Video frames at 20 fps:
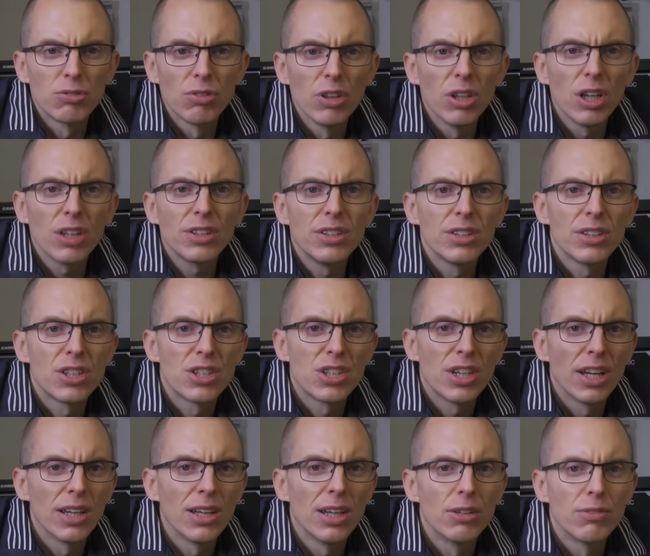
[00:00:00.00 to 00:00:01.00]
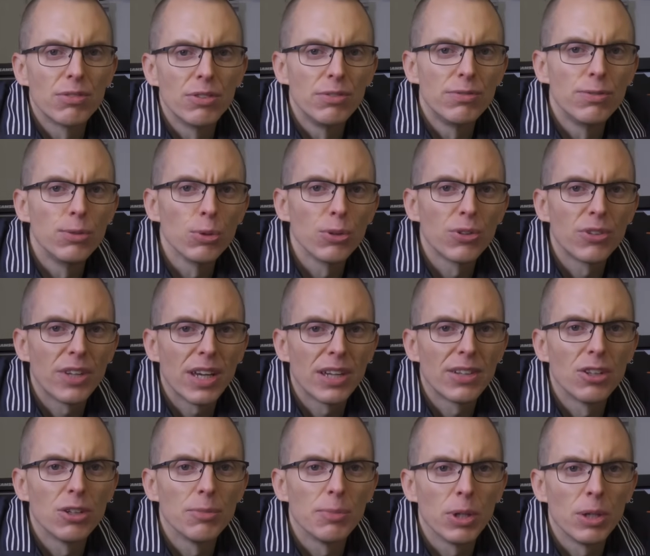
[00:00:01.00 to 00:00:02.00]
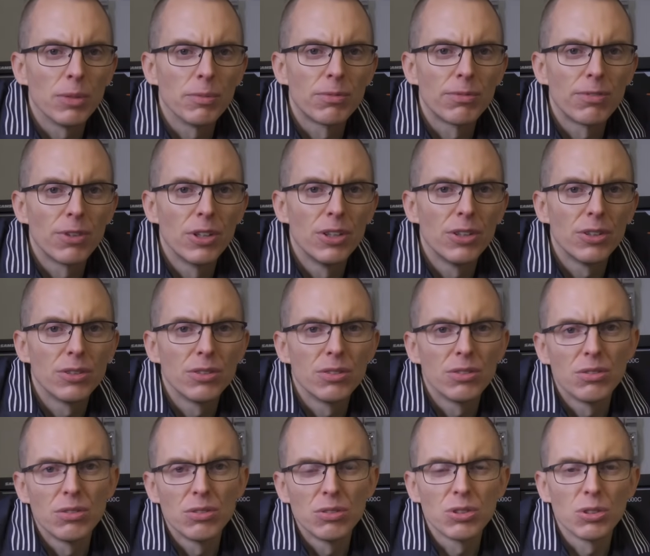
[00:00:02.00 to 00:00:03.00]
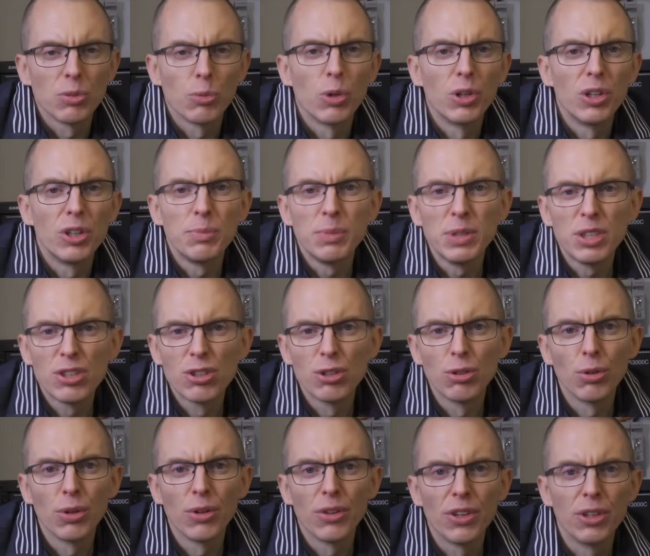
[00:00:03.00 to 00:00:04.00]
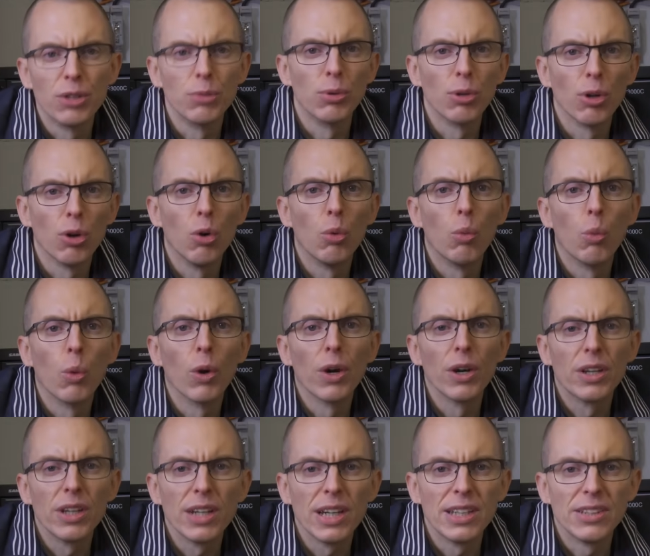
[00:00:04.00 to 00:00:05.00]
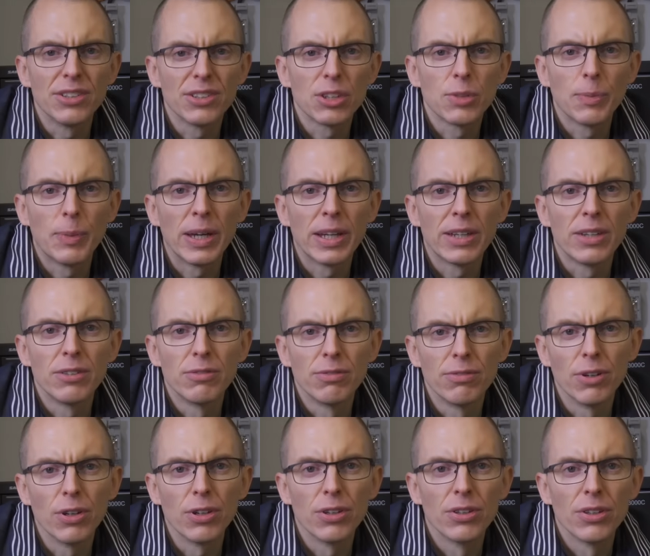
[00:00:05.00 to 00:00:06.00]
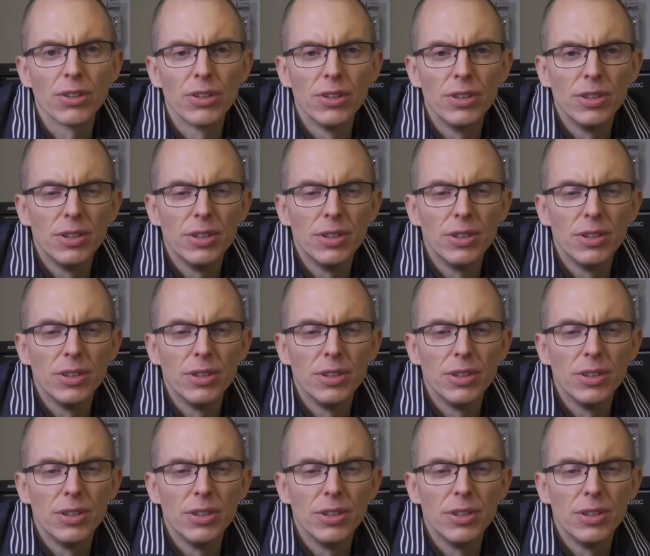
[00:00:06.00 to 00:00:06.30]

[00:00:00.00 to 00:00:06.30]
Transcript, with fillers: reluctant to shell out for the full setup up front, so I wanted to be sure that it would all work as expected first.